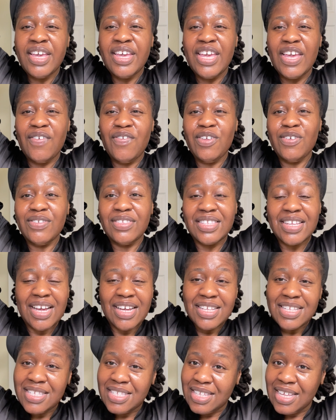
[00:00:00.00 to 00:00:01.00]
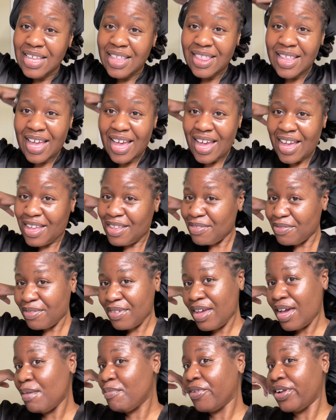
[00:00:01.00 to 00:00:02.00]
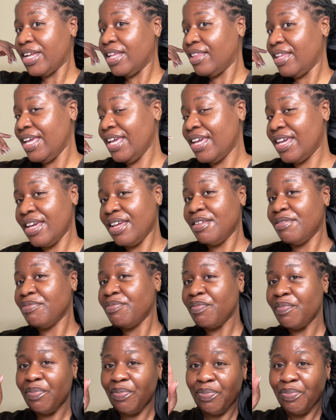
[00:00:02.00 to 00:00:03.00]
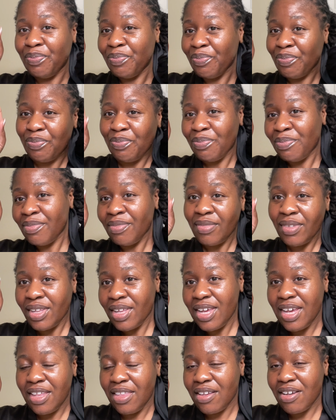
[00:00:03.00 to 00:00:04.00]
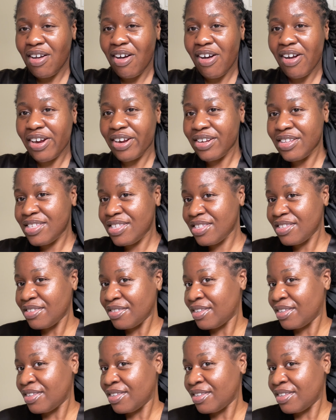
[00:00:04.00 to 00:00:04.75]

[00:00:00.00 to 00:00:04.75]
If you've not seen that, I'm gonna link it in the cards.